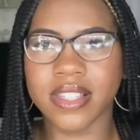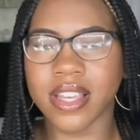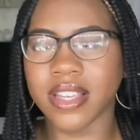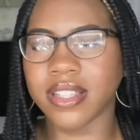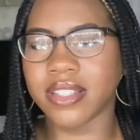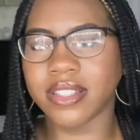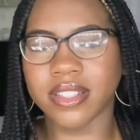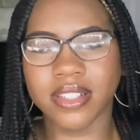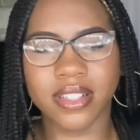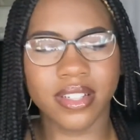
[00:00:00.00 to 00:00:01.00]

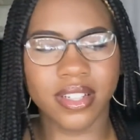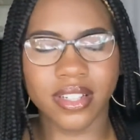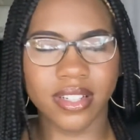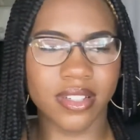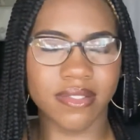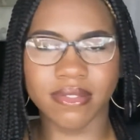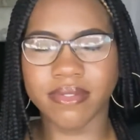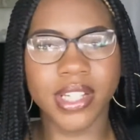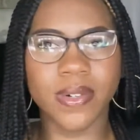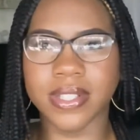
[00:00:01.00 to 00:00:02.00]
and it
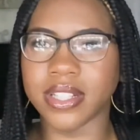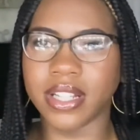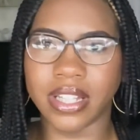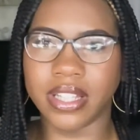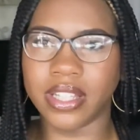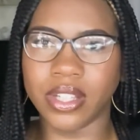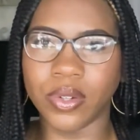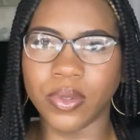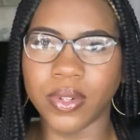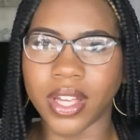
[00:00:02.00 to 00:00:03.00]
wasn't looking
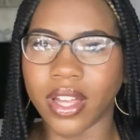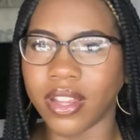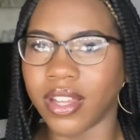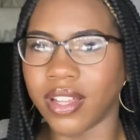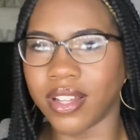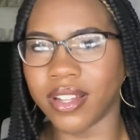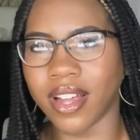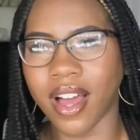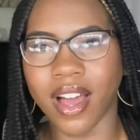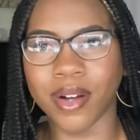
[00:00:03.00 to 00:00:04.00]
cute. And then
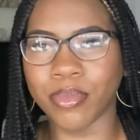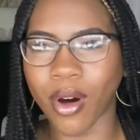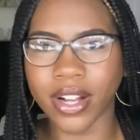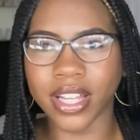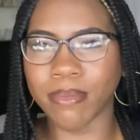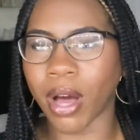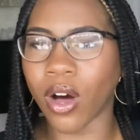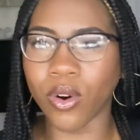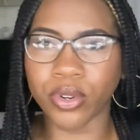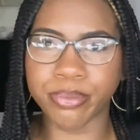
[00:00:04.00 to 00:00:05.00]
I brought in my
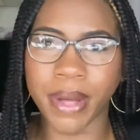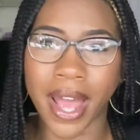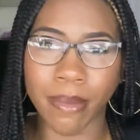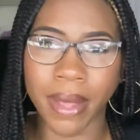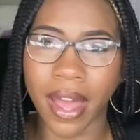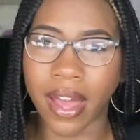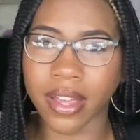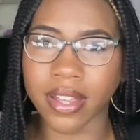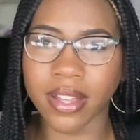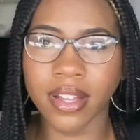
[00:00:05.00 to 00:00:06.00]
old
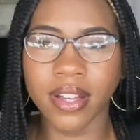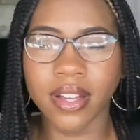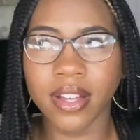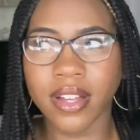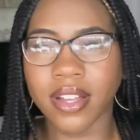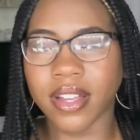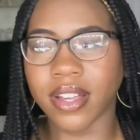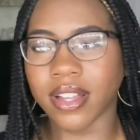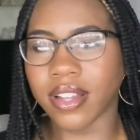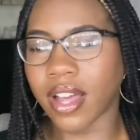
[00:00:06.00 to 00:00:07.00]
backpack,
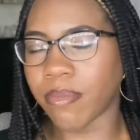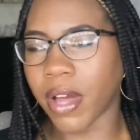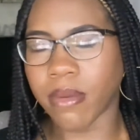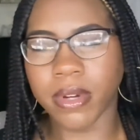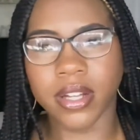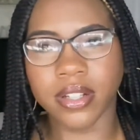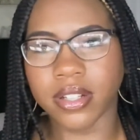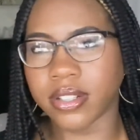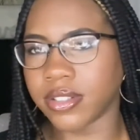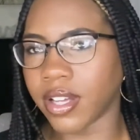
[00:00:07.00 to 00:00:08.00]
and that backpack
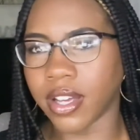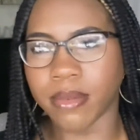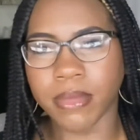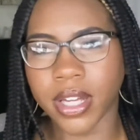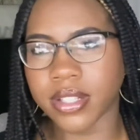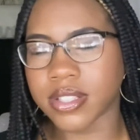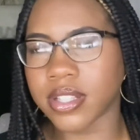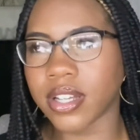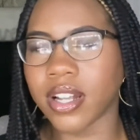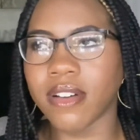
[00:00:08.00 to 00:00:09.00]
looked a damn mess.
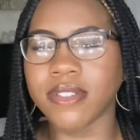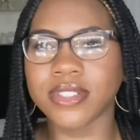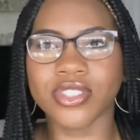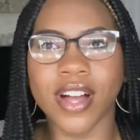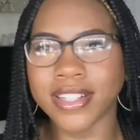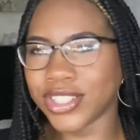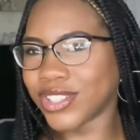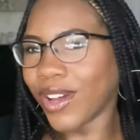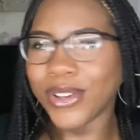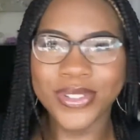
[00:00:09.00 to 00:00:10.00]
And I was trying to
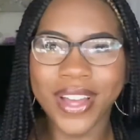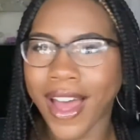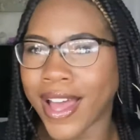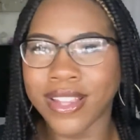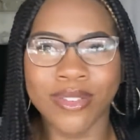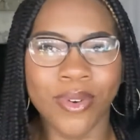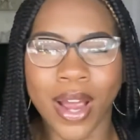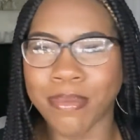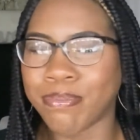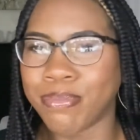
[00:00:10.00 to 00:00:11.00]
show you guys where
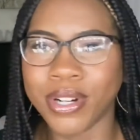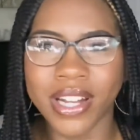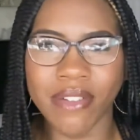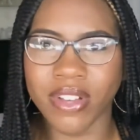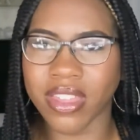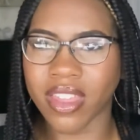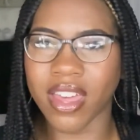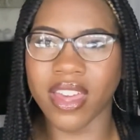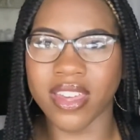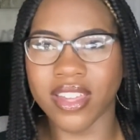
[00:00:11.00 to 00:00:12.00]
I put
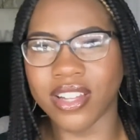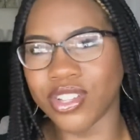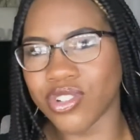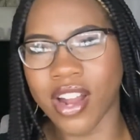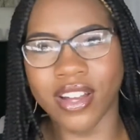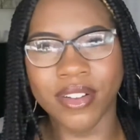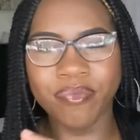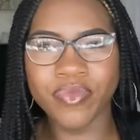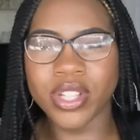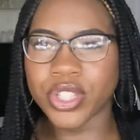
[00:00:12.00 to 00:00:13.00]
everything and then try to
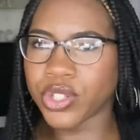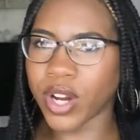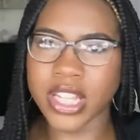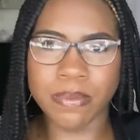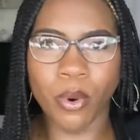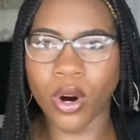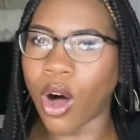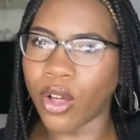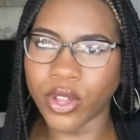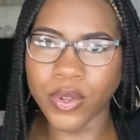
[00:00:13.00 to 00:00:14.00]
transport
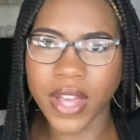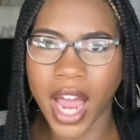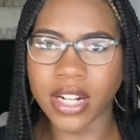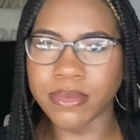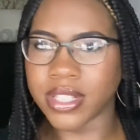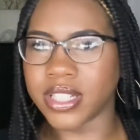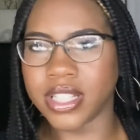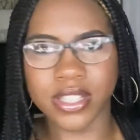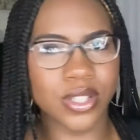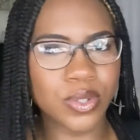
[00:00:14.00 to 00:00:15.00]
all those items into
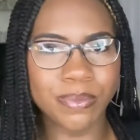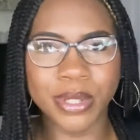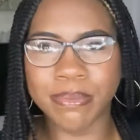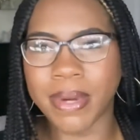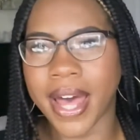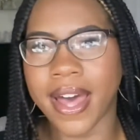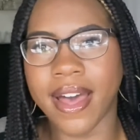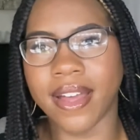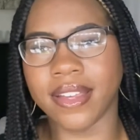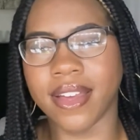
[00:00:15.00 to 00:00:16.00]
this new book
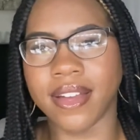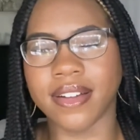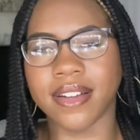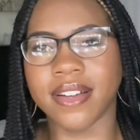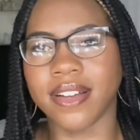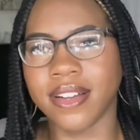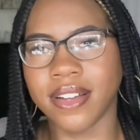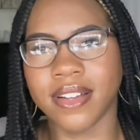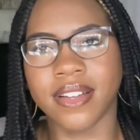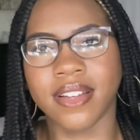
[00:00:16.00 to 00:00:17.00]
bag. And
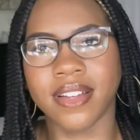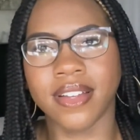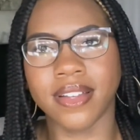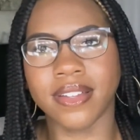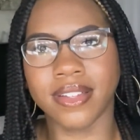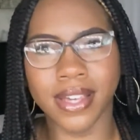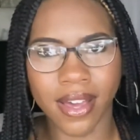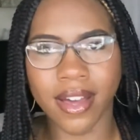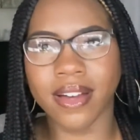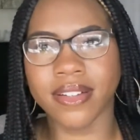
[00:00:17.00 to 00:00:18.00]

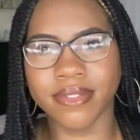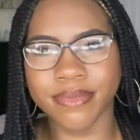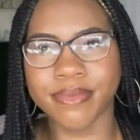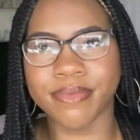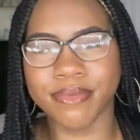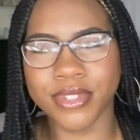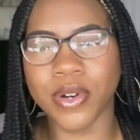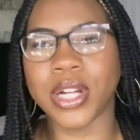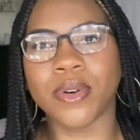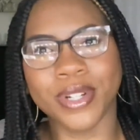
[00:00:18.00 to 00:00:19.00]
yeah, so
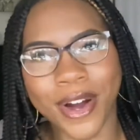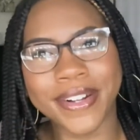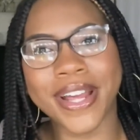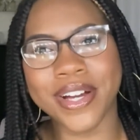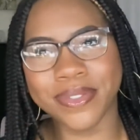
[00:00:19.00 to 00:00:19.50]
here we are now.